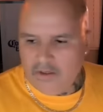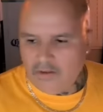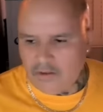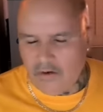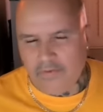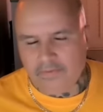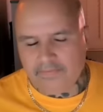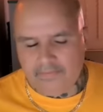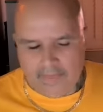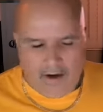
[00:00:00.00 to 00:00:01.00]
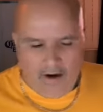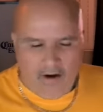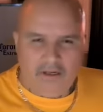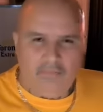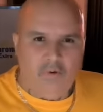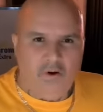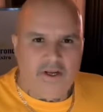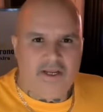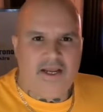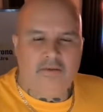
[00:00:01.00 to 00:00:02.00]
so artie
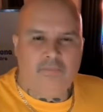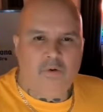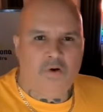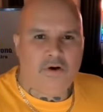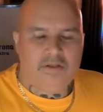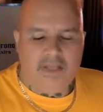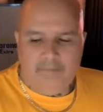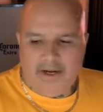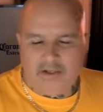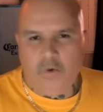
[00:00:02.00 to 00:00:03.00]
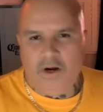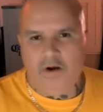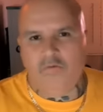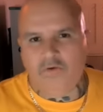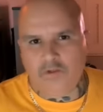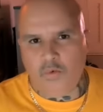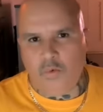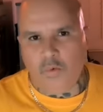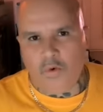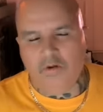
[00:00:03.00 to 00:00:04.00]
boy and the porter they make their way over
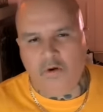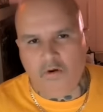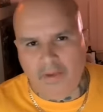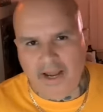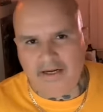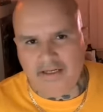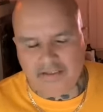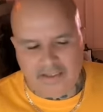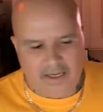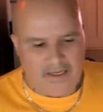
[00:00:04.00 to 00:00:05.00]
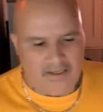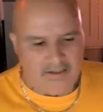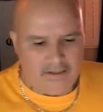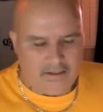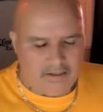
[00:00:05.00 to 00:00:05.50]
to where the old man is and